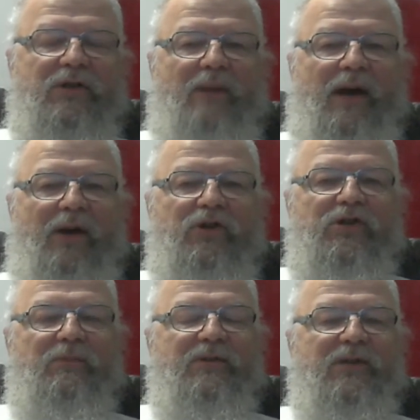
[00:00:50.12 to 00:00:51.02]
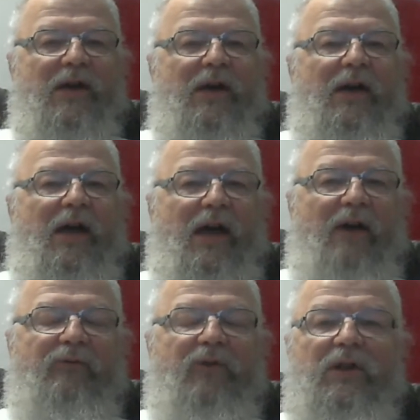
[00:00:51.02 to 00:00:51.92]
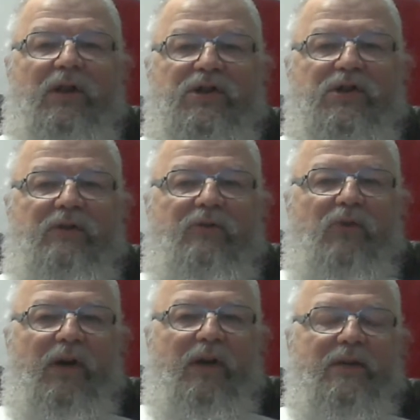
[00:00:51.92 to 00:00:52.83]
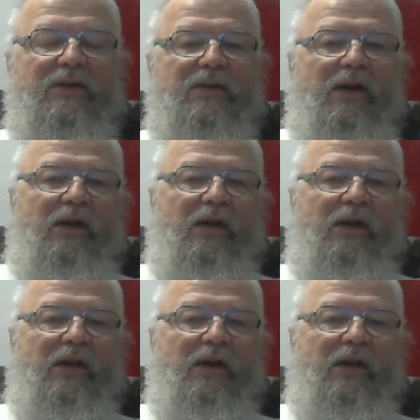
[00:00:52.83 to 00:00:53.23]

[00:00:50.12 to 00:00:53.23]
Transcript: the modern ships have for collision avoidance.